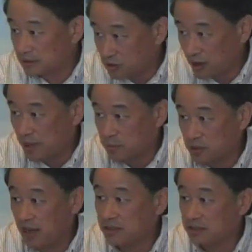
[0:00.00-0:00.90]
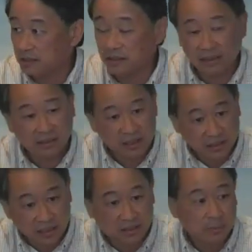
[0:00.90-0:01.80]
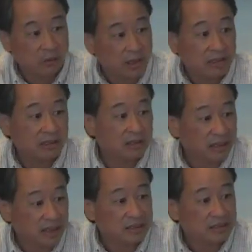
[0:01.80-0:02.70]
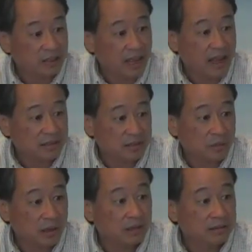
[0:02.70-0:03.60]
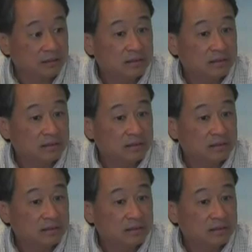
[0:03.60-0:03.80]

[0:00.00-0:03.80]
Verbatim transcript: transportation, they should get some credit against their tax as well